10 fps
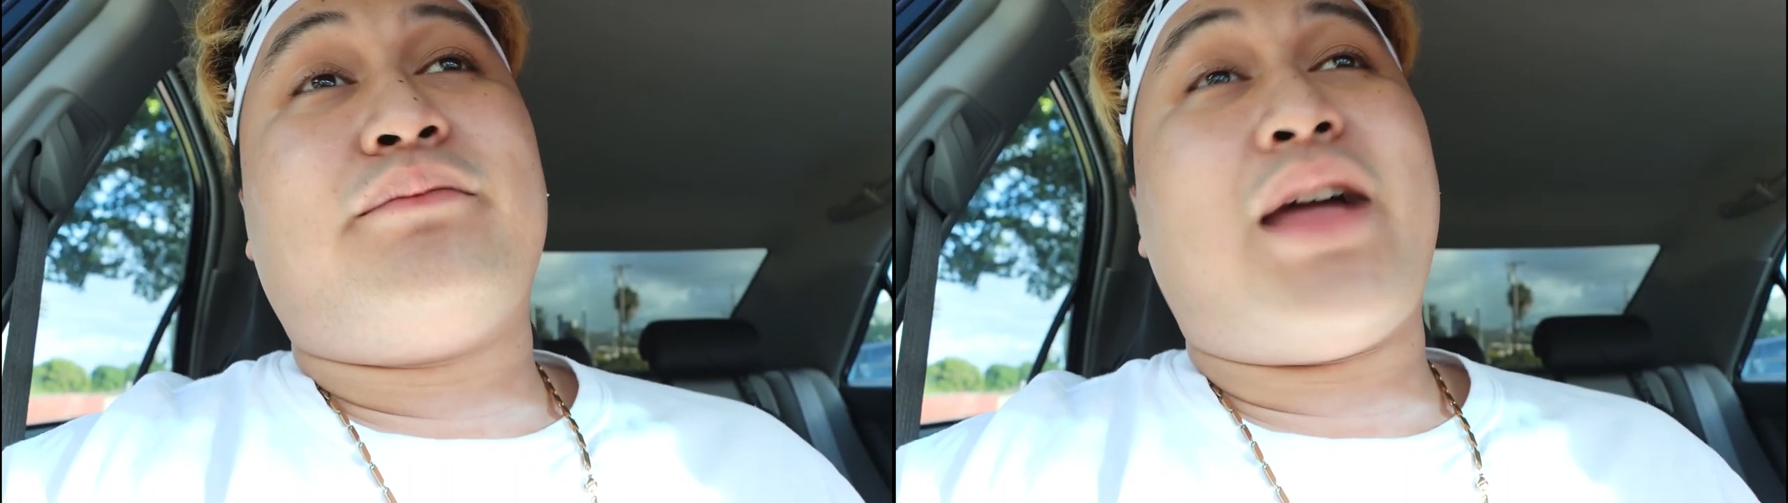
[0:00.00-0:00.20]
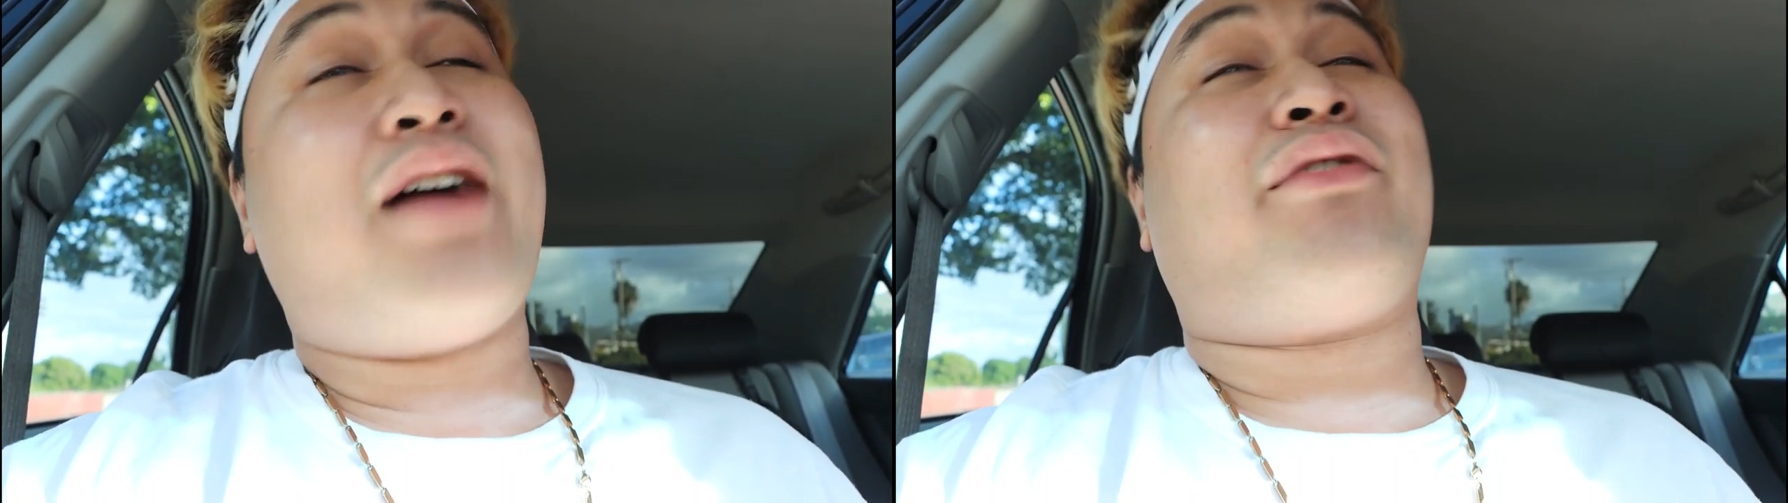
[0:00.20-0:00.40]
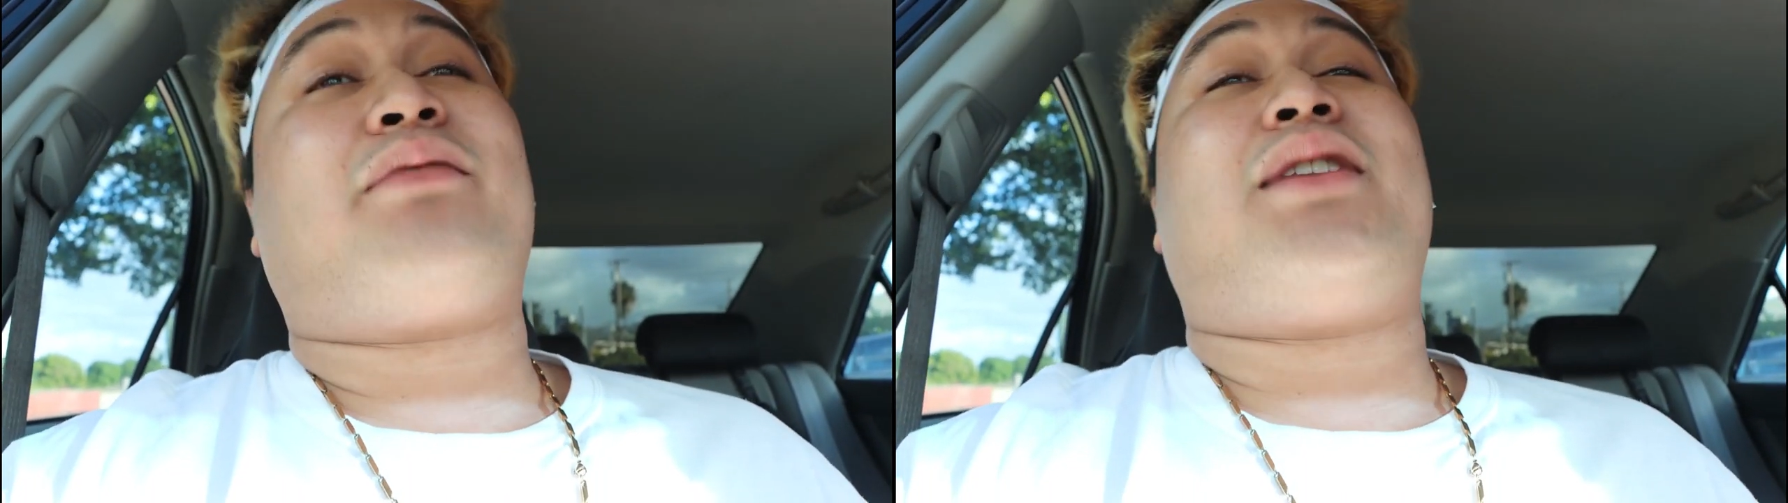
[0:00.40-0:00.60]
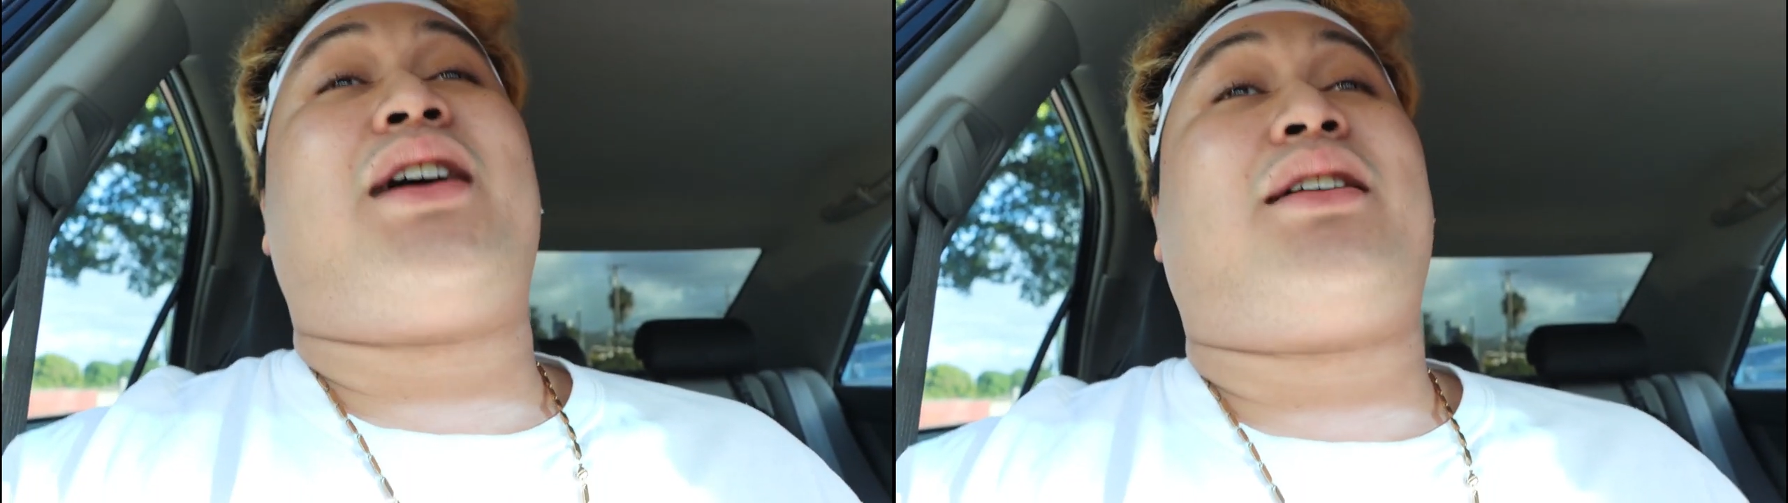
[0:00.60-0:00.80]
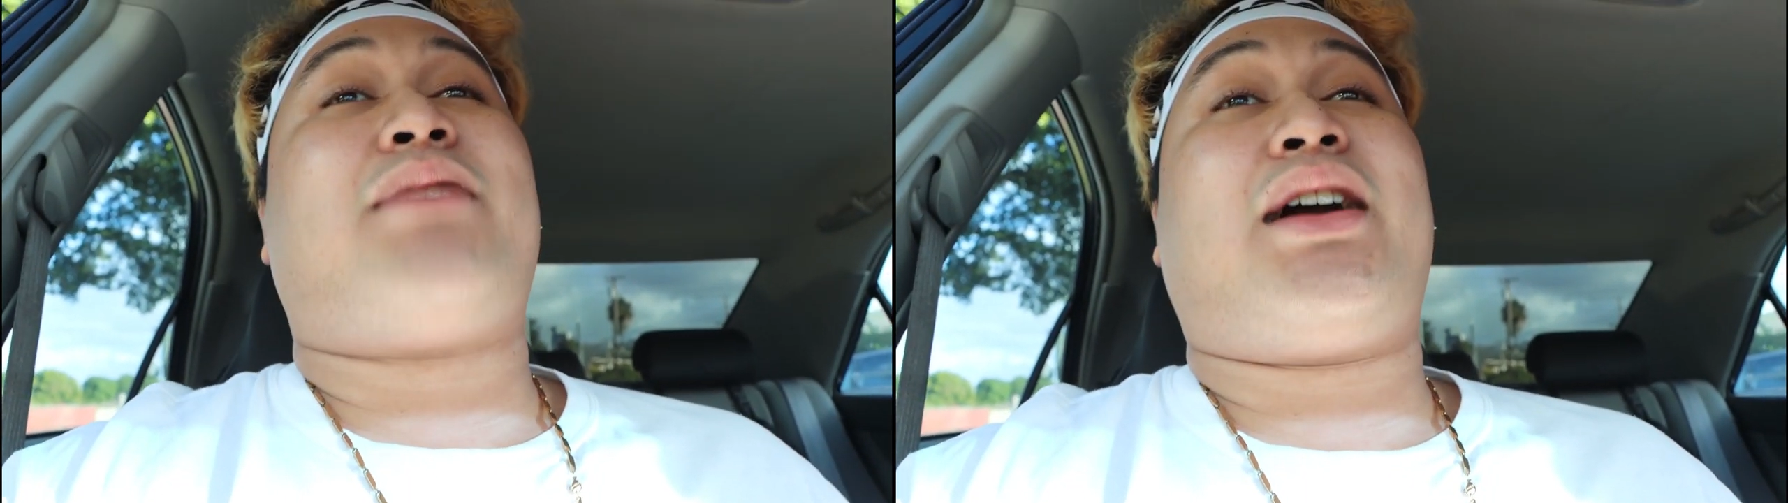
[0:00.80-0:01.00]
Maverick,
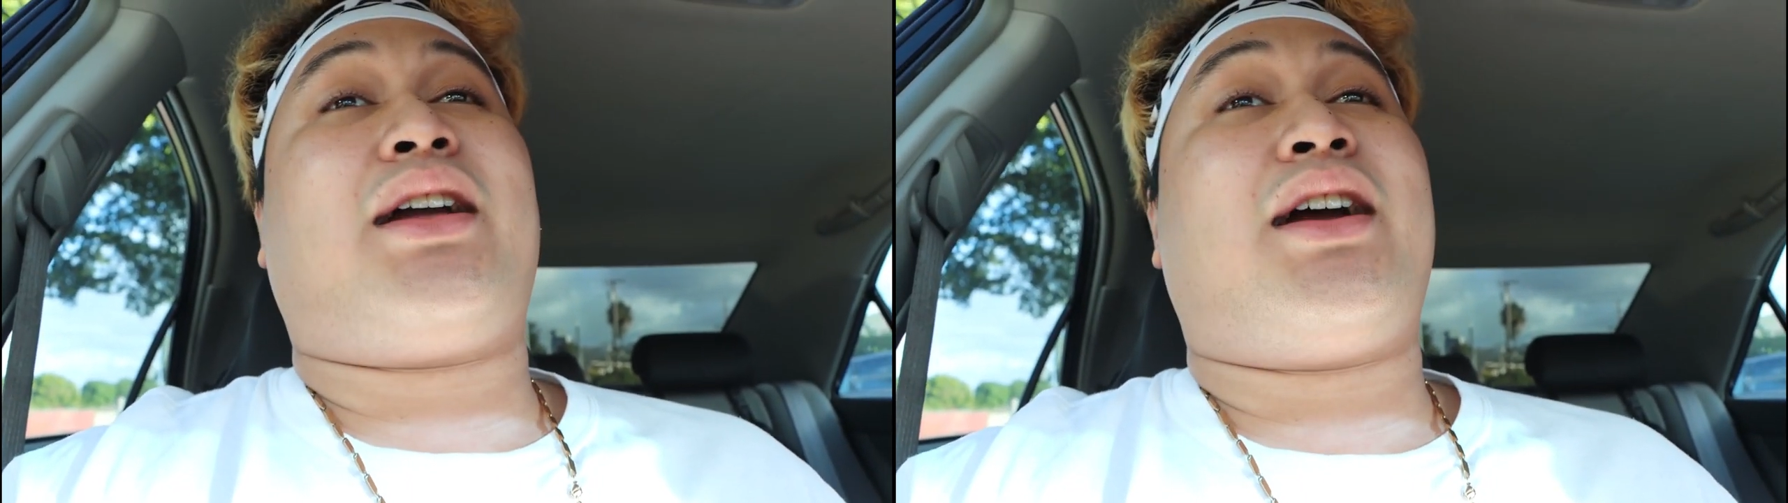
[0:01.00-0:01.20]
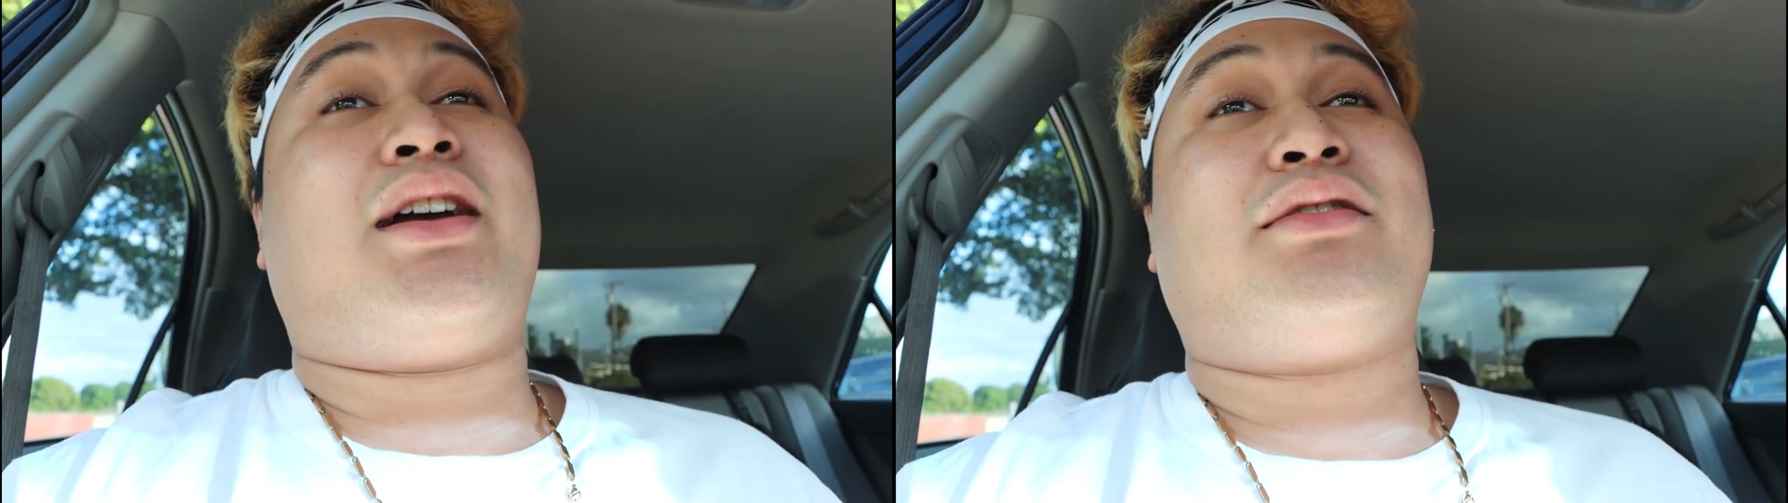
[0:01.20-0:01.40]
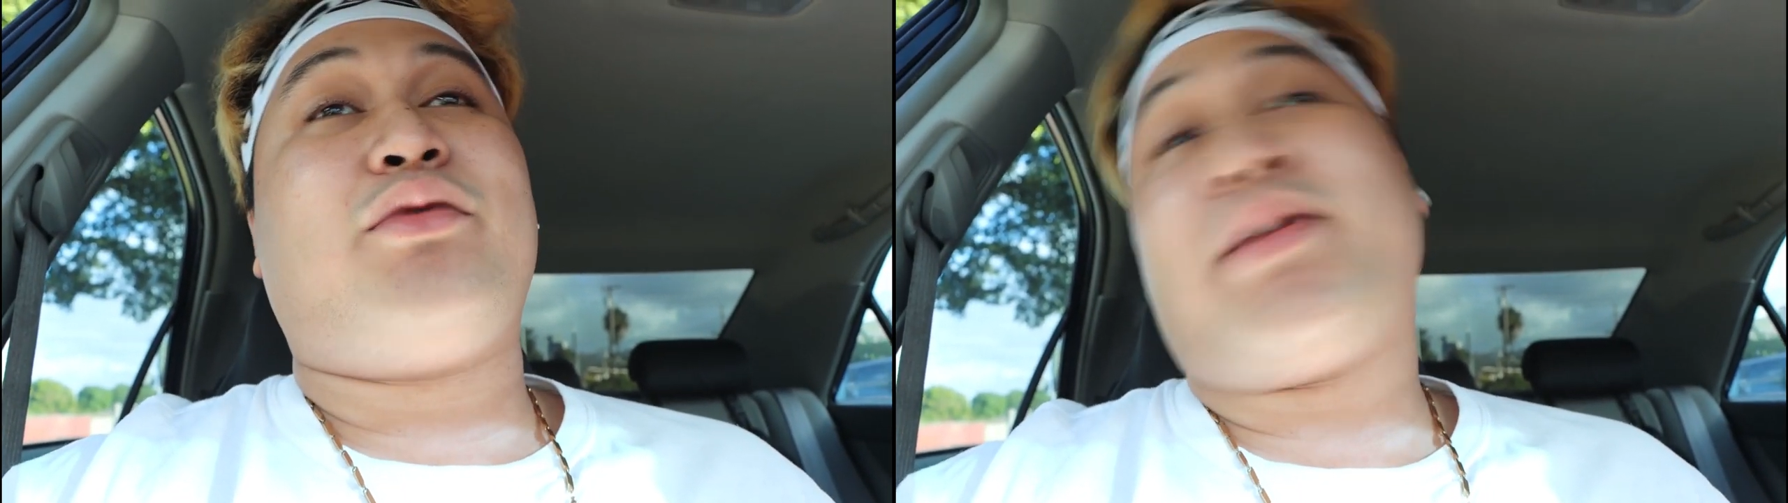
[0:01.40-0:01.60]
my guy,